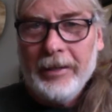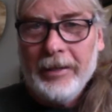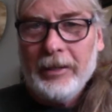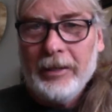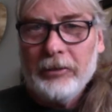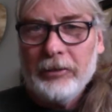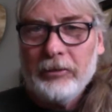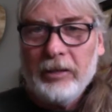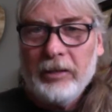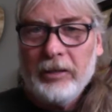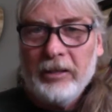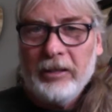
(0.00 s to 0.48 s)

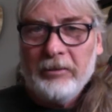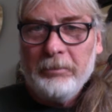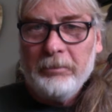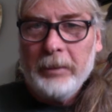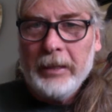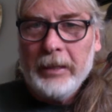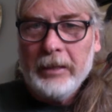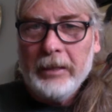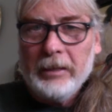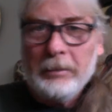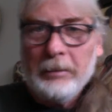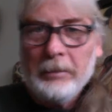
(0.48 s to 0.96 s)
instead of
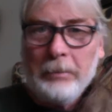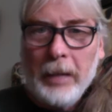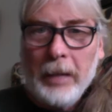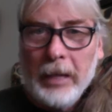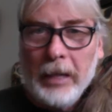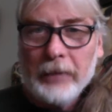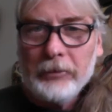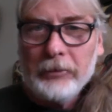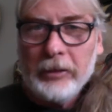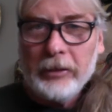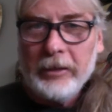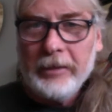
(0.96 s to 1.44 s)
being
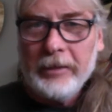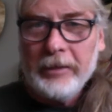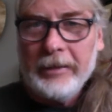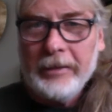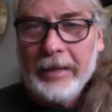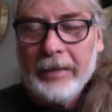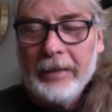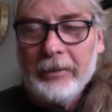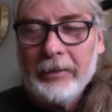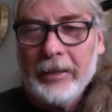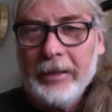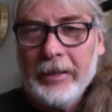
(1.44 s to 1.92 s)
deposited
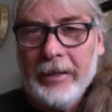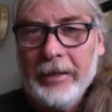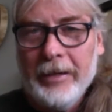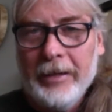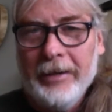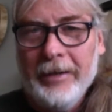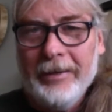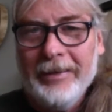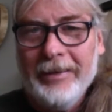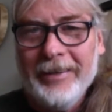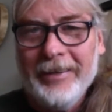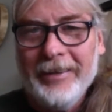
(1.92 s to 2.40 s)
down here,